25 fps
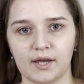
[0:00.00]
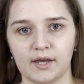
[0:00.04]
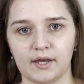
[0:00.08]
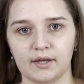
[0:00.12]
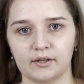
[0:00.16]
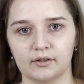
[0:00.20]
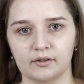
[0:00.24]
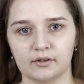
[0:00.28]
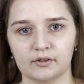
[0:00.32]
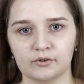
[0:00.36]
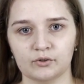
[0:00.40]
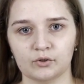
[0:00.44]

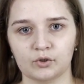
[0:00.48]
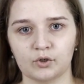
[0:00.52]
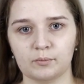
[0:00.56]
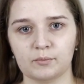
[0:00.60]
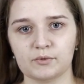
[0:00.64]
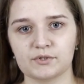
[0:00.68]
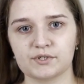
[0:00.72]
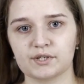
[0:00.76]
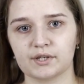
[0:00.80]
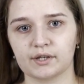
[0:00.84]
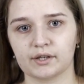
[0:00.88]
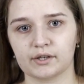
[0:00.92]
You can copy
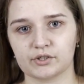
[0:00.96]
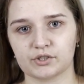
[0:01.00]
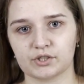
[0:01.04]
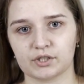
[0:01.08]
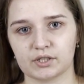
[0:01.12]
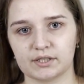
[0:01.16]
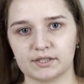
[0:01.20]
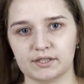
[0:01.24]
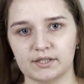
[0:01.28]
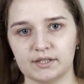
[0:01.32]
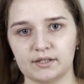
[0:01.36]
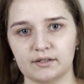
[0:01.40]
the hash
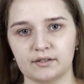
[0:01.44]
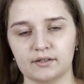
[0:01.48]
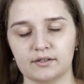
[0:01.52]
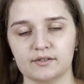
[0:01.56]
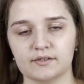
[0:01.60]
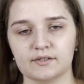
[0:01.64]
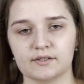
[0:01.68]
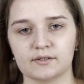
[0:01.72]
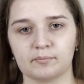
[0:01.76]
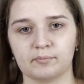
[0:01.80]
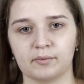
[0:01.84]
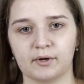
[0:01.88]
ID
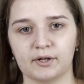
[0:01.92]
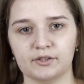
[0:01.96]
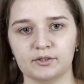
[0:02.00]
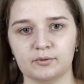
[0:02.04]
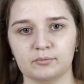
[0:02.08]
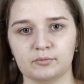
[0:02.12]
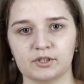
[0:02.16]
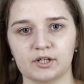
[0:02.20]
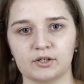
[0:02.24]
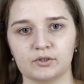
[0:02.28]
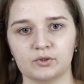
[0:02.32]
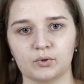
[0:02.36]
in the bottom
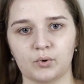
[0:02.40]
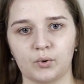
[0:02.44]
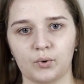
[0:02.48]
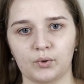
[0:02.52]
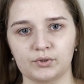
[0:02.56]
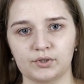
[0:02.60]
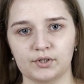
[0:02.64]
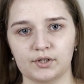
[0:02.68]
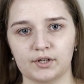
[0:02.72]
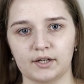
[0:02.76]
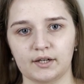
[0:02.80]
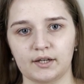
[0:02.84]
right
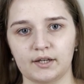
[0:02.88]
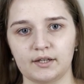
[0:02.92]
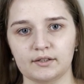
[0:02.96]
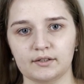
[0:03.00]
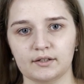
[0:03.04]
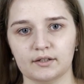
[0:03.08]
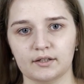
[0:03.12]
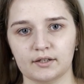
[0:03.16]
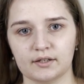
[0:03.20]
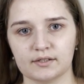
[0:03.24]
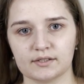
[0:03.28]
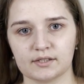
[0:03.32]
corner and
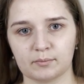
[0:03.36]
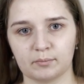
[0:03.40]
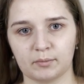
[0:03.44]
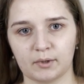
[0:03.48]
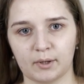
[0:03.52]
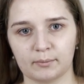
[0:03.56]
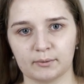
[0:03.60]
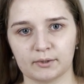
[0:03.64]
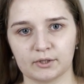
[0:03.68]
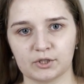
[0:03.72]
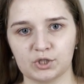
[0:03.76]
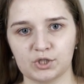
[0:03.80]
click the
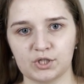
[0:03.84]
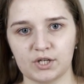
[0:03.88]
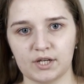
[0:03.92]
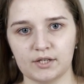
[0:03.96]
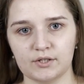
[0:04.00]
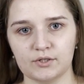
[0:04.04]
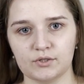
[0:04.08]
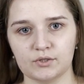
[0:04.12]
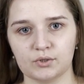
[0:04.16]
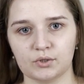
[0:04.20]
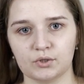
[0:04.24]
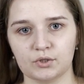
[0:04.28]
public chain
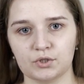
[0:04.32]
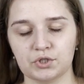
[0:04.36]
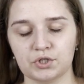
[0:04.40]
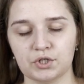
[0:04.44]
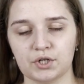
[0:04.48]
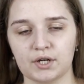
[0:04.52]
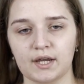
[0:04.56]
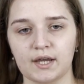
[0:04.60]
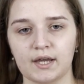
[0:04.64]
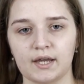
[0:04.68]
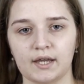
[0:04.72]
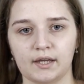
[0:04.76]
search
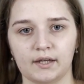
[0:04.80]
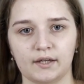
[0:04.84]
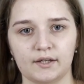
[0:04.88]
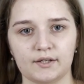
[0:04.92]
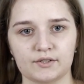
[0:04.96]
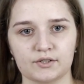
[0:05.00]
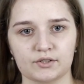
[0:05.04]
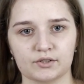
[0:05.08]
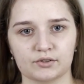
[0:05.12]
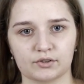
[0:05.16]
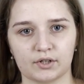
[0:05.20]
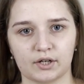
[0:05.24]
in
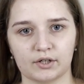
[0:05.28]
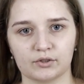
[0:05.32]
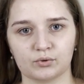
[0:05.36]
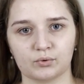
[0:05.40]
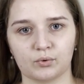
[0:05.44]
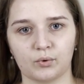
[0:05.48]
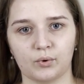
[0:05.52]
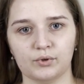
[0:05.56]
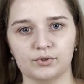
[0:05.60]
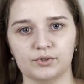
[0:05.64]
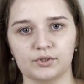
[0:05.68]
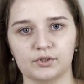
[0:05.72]
the right
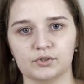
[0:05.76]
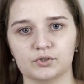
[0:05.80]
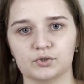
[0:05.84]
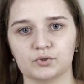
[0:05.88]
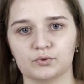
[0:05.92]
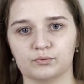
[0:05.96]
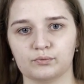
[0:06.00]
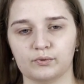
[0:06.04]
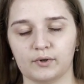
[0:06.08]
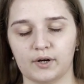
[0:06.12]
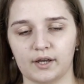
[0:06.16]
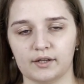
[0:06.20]
corner to
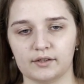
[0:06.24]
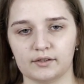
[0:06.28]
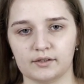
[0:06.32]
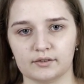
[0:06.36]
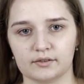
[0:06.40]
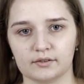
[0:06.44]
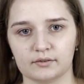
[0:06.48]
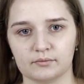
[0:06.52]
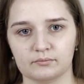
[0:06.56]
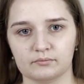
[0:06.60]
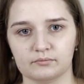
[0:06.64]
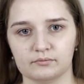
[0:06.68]
find
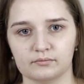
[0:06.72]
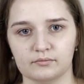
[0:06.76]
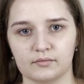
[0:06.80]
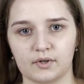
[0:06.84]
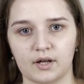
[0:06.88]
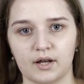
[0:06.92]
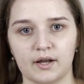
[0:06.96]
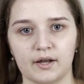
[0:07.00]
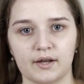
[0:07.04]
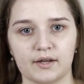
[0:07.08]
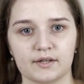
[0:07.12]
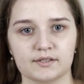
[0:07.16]
it.
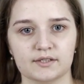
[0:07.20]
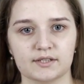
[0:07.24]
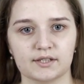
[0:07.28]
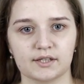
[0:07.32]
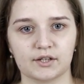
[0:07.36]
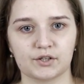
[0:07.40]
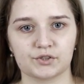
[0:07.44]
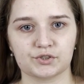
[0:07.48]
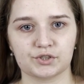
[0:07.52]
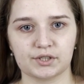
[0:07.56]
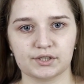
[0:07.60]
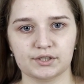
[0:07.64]
The
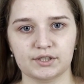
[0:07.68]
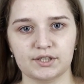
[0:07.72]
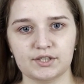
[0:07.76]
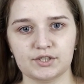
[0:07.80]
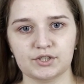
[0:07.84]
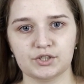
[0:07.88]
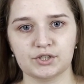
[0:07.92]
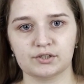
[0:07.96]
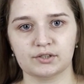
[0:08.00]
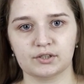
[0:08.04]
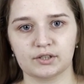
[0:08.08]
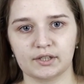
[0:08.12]
hash ID is
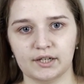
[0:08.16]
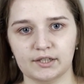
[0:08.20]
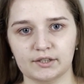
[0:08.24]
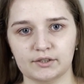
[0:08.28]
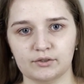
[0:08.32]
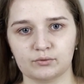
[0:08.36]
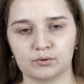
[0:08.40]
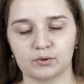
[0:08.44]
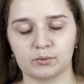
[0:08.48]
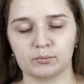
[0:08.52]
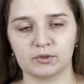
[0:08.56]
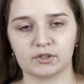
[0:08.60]

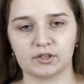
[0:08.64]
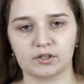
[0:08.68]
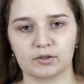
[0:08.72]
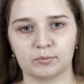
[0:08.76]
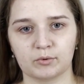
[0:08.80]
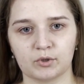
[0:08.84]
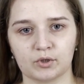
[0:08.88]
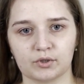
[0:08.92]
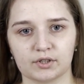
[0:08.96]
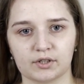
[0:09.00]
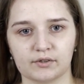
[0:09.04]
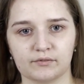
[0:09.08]
generated from a
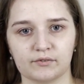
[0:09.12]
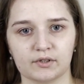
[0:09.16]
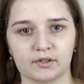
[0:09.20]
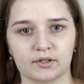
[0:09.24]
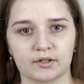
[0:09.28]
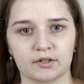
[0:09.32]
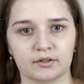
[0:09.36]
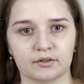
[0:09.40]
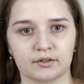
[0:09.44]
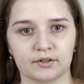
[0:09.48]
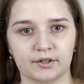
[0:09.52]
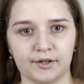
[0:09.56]
cryptographic
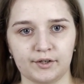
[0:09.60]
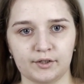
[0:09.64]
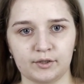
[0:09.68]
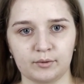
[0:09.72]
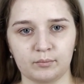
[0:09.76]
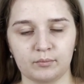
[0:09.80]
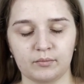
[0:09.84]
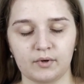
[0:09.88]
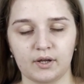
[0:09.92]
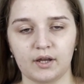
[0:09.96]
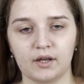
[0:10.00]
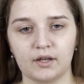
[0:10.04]

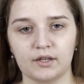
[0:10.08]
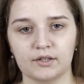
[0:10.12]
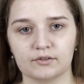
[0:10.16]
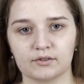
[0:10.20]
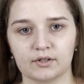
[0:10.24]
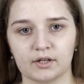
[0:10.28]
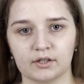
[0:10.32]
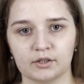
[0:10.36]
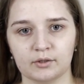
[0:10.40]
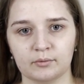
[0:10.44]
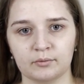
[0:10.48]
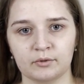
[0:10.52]
algorithm and
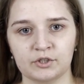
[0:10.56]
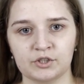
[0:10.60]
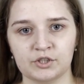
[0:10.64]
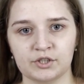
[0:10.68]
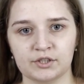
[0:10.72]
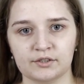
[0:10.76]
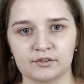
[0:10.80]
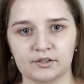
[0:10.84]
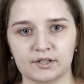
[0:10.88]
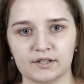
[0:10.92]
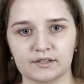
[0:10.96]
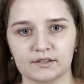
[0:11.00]
randomly
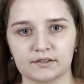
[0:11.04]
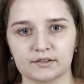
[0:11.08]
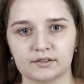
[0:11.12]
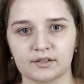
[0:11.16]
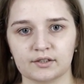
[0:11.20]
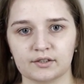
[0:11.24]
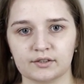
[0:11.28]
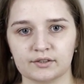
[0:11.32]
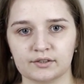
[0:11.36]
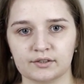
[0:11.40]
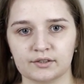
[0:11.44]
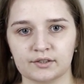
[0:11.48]
generated
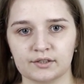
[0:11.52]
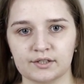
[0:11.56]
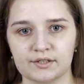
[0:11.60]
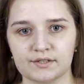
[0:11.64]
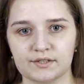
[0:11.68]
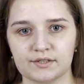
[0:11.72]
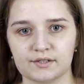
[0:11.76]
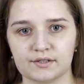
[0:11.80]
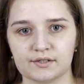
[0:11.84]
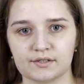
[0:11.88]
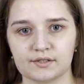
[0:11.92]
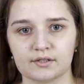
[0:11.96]

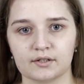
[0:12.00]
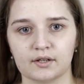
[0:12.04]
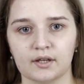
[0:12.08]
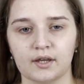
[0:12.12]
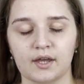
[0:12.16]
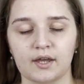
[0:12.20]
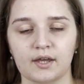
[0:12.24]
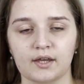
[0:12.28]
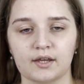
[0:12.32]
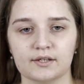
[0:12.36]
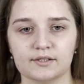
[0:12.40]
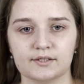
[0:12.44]
characteristics
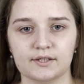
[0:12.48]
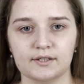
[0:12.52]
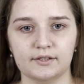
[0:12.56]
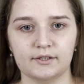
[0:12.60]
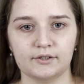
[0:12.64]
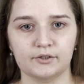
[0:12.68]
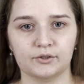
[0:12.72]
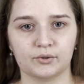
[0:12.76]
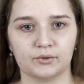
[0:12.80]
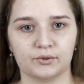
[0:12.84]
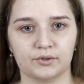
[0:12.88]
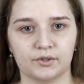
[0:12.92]
that
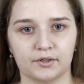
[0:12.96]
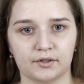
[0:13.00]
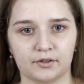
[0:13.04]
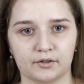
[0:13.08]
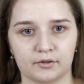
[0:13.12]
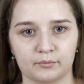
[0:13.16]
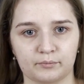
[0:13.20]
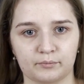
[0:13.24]
are unique.